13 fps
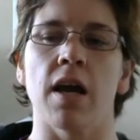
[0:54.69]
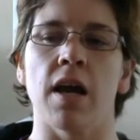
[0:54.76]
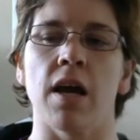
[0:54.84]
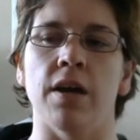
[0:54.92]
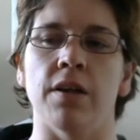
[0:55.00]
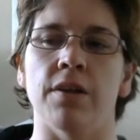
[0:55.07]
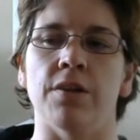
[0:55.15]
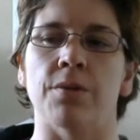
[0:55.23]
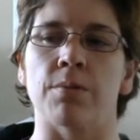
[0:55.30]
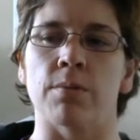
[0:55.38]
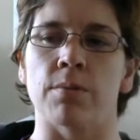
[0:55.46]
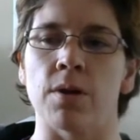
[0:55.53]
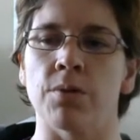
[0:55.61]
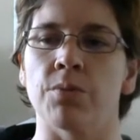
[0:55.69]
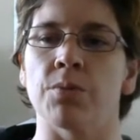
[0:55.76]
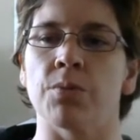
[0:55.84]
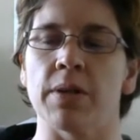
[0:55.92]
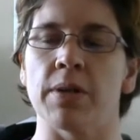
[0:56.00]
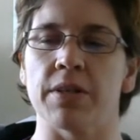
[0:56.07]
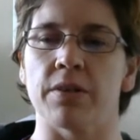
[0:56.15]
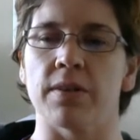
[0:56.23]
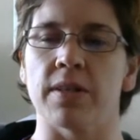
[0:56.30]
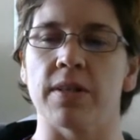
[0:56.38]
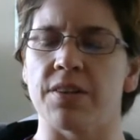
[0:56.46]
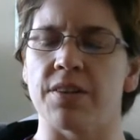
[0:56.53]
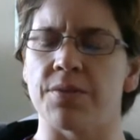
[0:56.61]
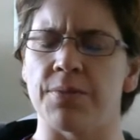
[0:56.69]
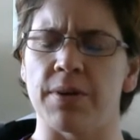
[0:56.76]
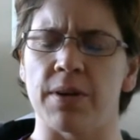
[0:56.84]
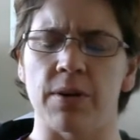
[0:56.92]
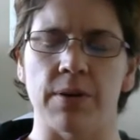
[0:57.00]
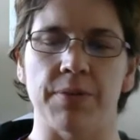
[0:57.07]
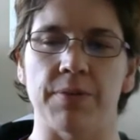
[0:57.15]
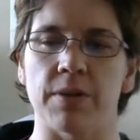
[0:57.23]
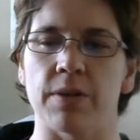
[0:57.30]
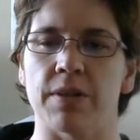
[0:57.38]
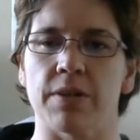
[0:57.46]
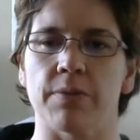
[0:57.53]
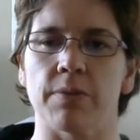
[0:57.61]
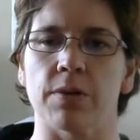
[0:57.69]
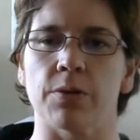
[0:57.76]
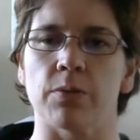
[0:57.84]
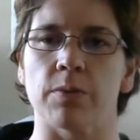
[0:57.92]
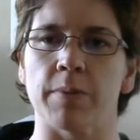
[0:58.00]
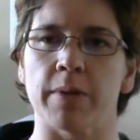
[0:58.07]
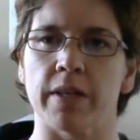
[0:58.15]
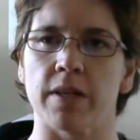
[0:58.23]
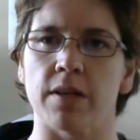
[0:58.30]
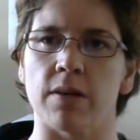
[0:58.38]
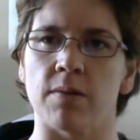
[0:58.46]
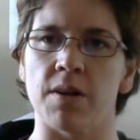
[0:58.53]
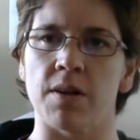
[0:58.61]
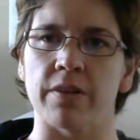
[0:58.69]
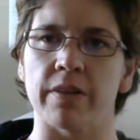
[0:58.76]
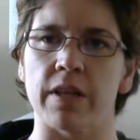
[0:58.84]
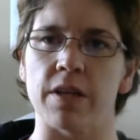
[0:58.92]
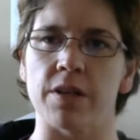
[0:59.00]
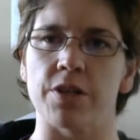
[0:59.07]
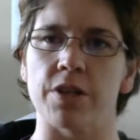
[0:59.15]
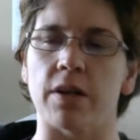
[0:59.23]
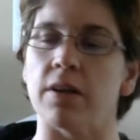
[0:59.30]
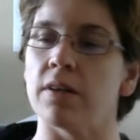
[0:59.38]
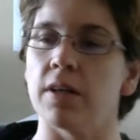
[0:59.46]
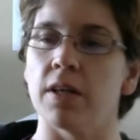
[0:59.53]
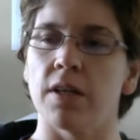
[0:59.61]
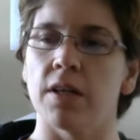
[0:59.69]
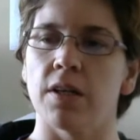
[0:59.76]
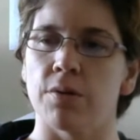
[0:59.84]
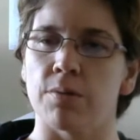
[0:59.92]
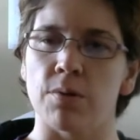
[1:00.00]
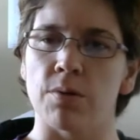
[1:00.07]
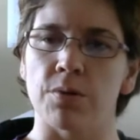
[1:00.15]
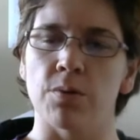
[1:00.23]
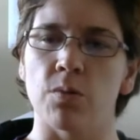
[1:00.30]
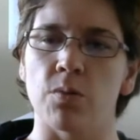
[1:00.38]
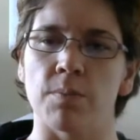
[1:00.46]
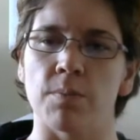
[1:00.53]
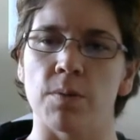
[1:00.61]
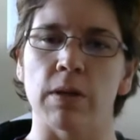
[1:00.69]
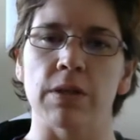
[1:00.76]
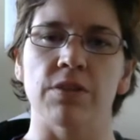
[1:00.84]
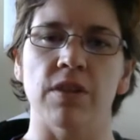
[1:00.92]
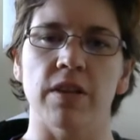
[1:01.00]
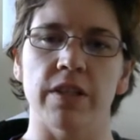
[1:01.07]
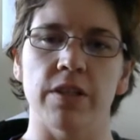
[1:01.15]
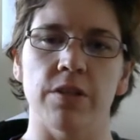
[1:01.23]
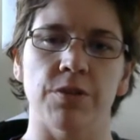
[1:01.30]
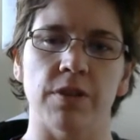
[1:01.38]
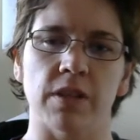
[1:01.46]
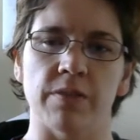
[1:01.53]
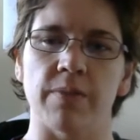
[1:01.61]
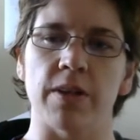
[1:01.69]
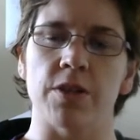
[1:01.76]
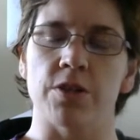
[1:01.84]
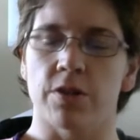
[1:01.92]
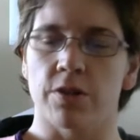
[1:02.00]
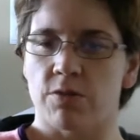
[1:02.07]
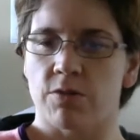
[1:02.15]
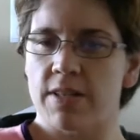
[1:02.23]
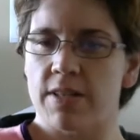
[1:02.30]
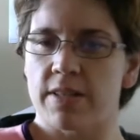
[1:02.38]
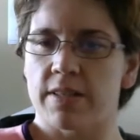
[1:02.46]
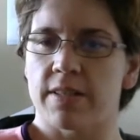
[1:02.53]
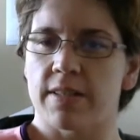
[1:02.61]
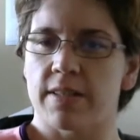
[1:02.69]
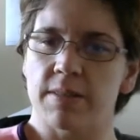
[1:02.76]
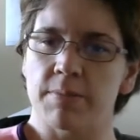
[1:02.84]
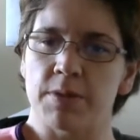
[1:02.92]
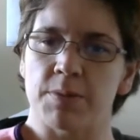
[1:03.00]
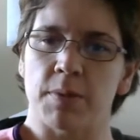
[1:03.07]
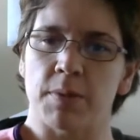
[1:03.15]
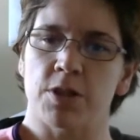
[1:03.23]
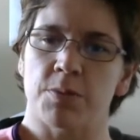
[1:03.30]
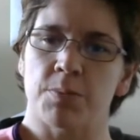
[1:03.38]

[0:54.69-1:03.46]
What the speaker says: and throughout winter, it's very, very difficult for me to get around in that chair. Throughout the warm months, I use the conventional transit system as much as